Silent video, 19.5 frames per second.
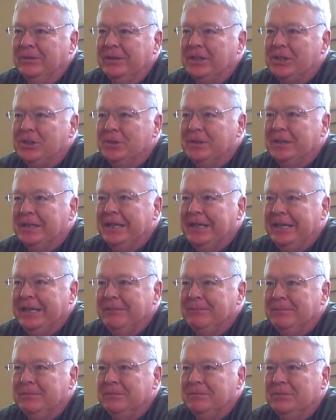want to shoot a
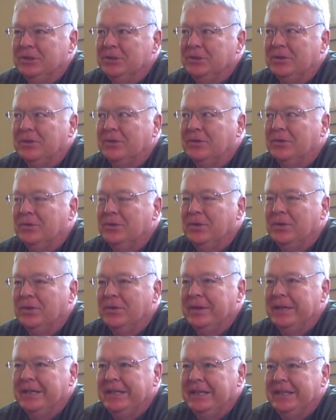game, shoot 2 or
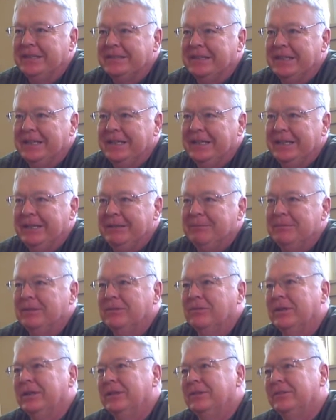3 innings at a game,
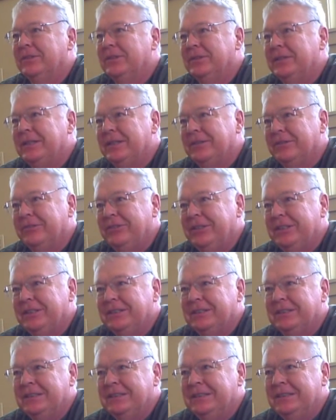and run over to another
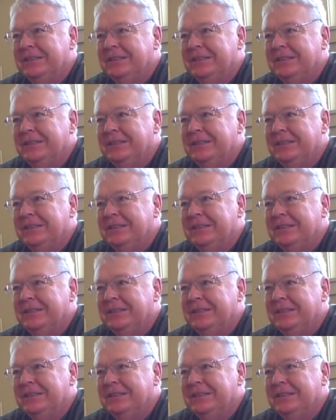field.